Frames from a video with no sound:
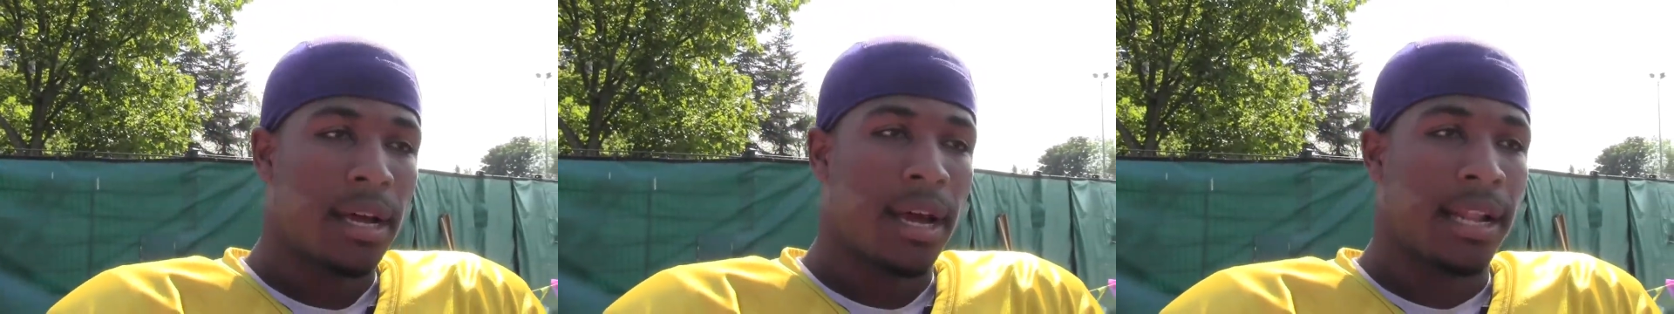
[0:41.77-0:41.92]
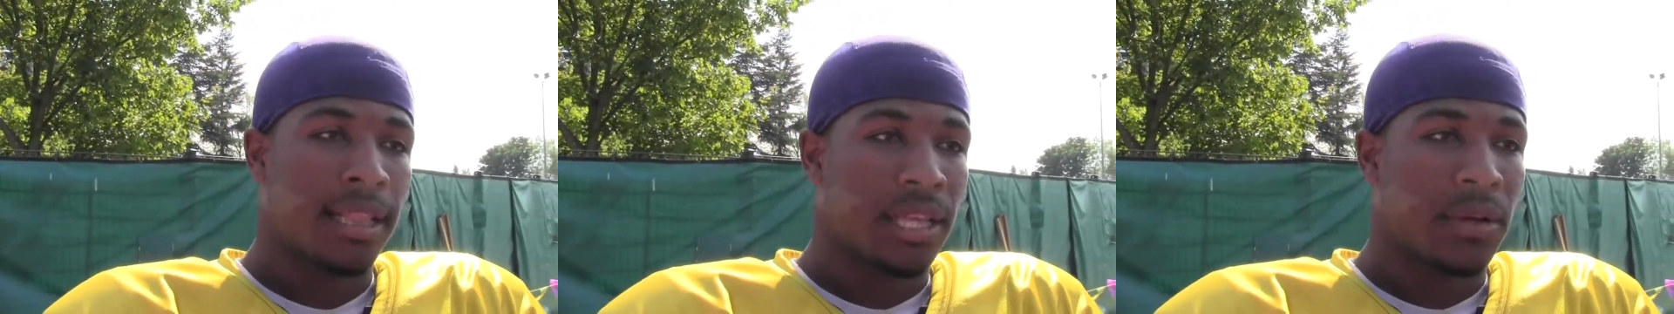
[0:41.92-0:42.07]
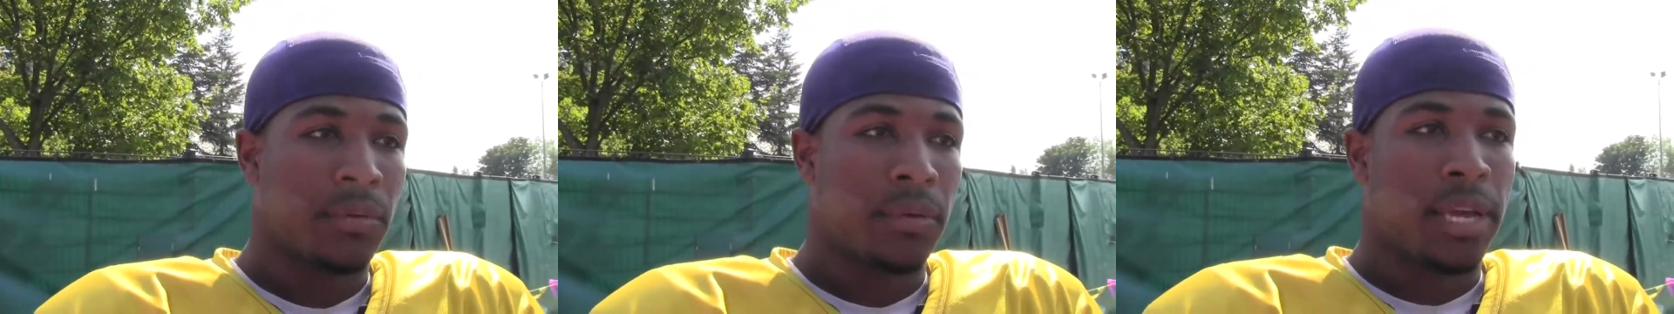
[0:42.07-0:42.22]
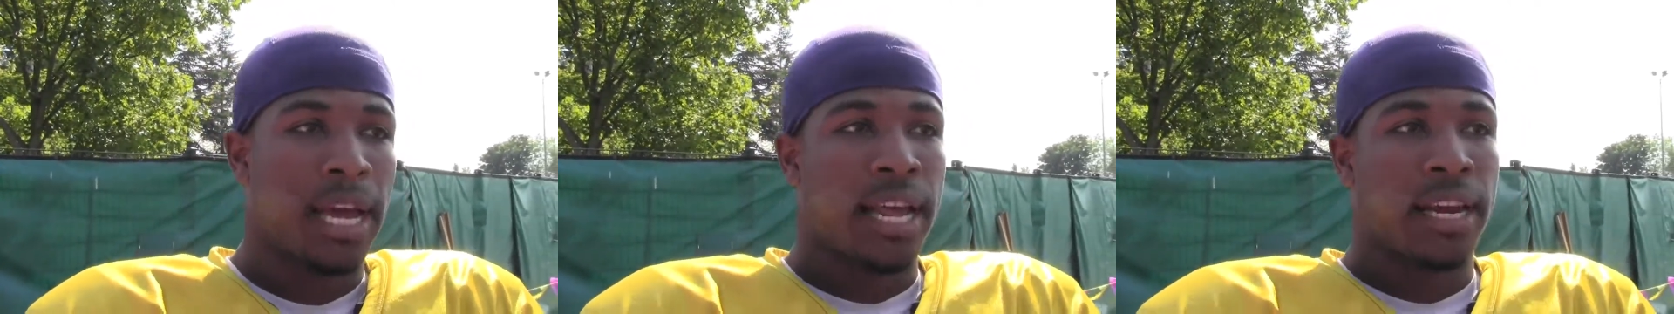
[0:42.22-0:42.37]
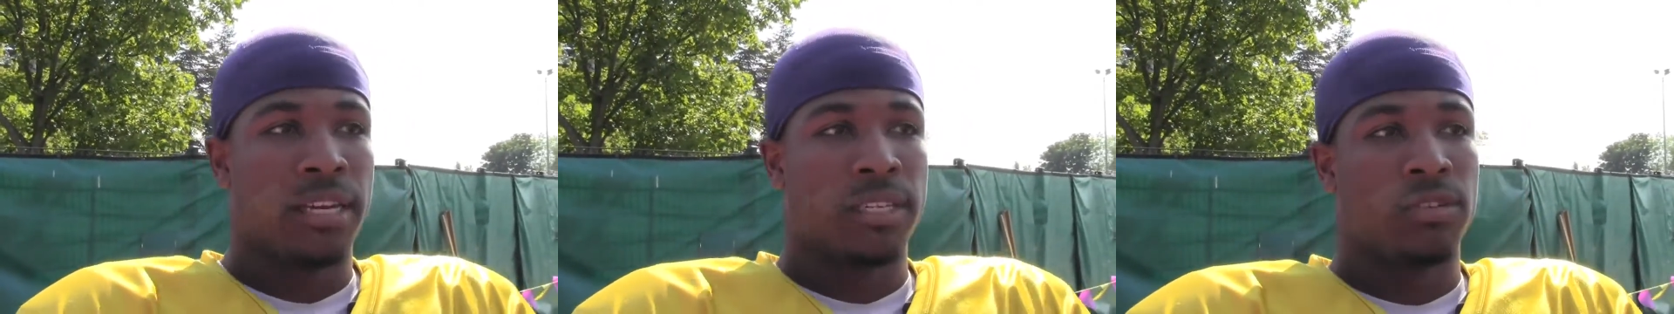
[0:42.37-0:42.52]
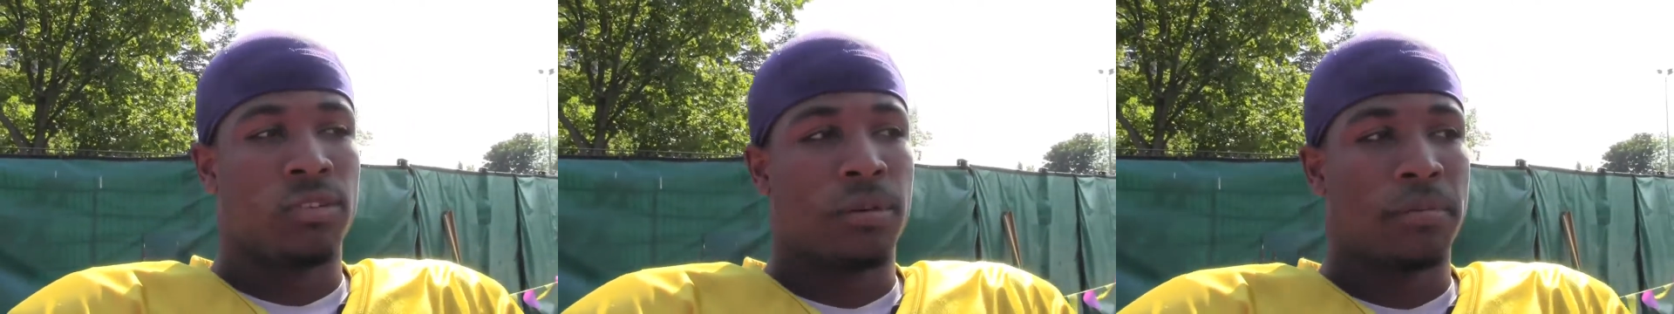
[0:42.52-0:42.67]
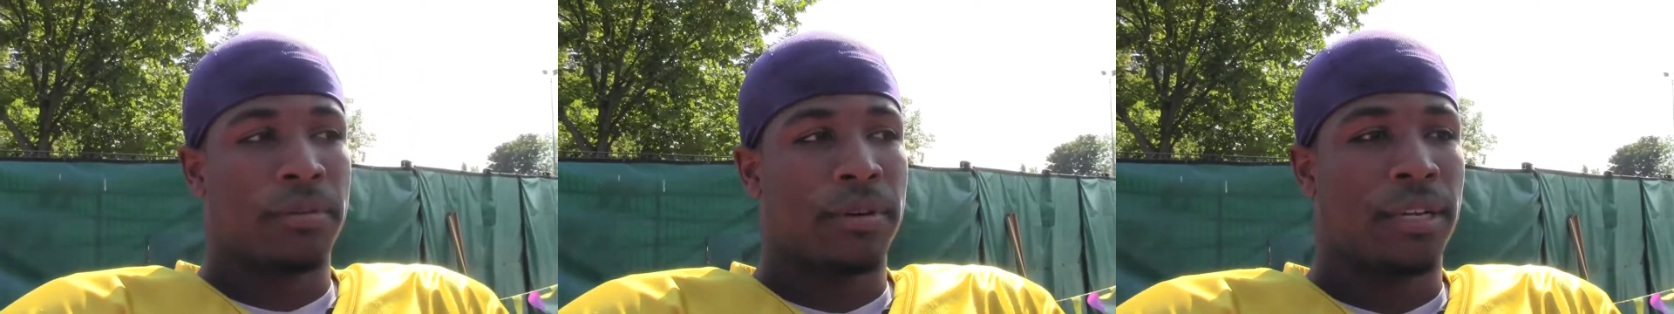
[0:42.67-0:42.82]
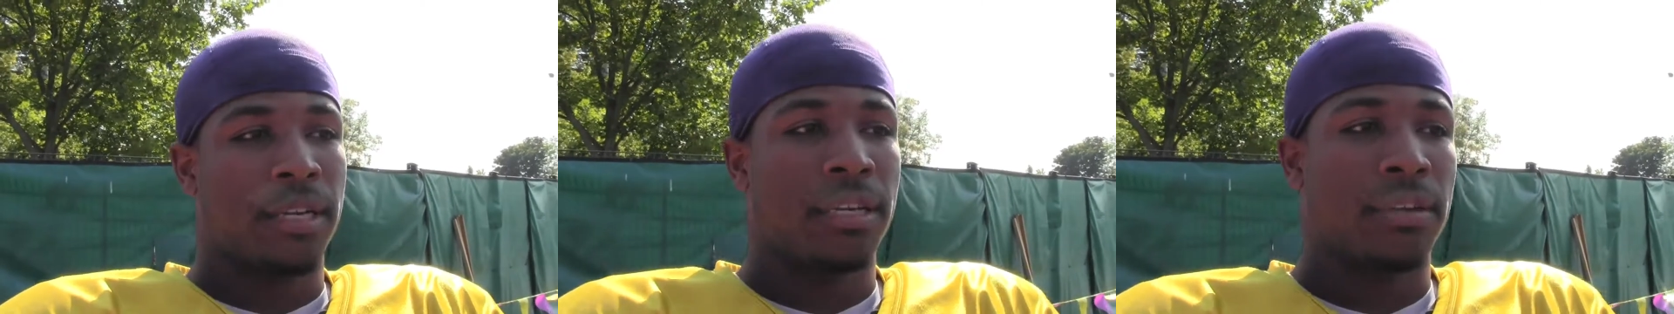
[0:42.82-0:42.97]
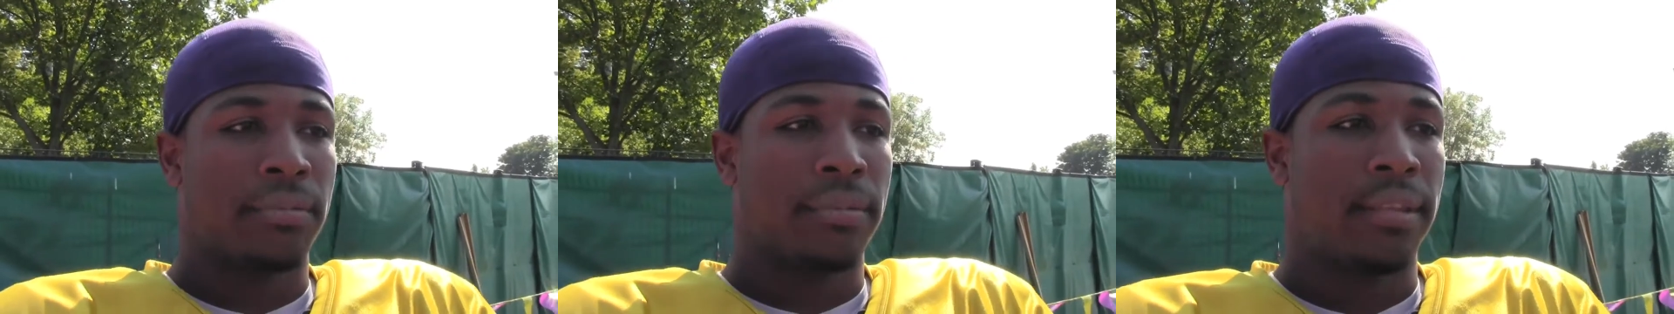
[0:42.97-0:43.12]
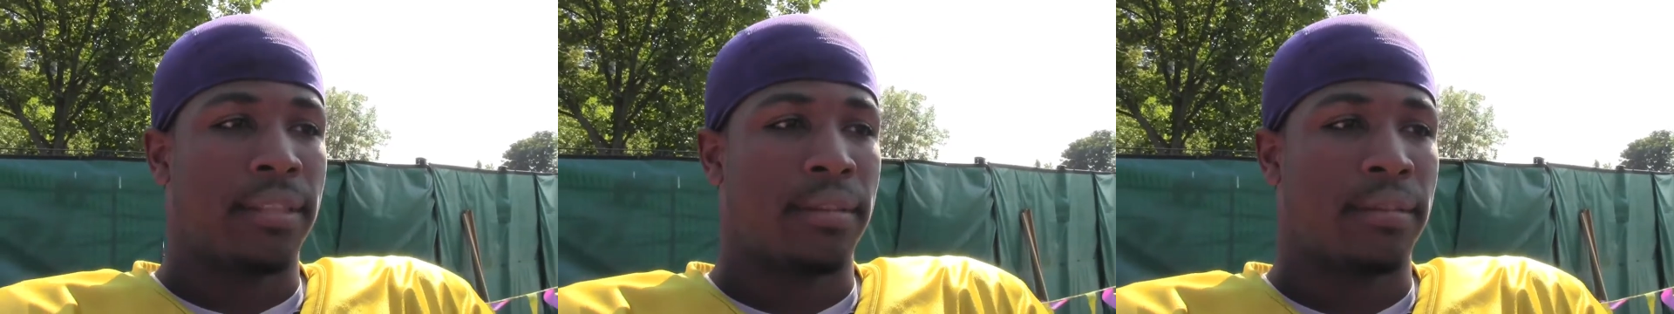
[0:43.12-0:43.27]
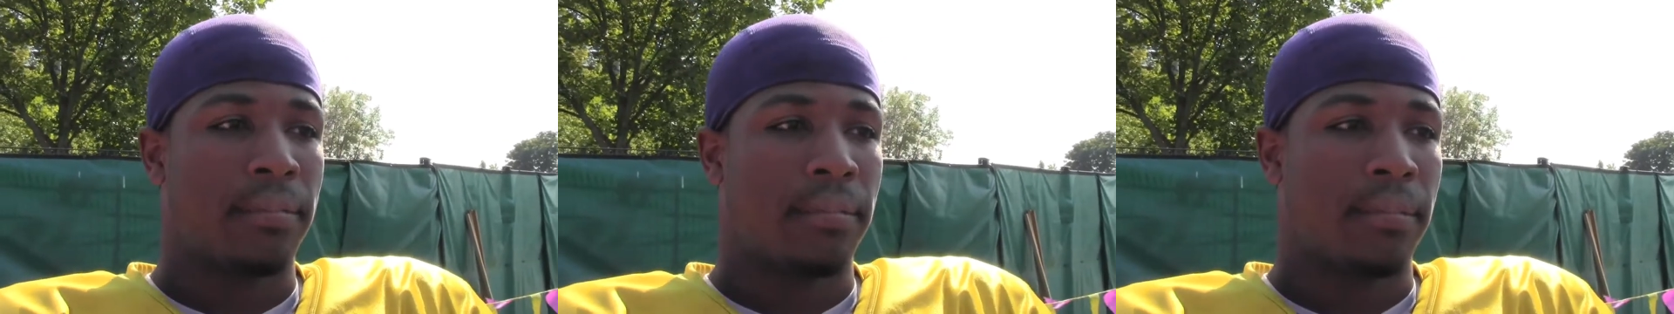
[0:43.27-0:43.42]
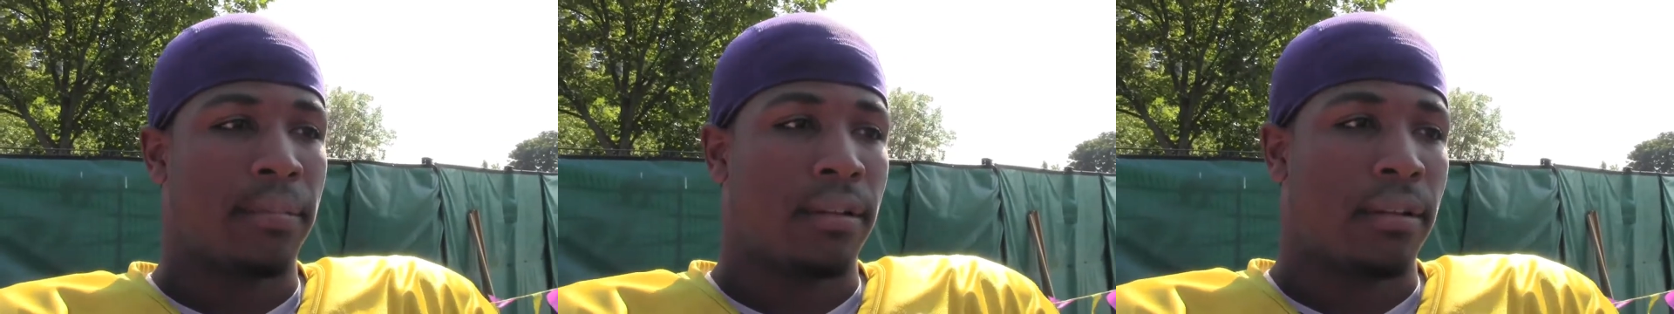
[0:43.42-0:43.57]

I think we got into a pretty good rhythm.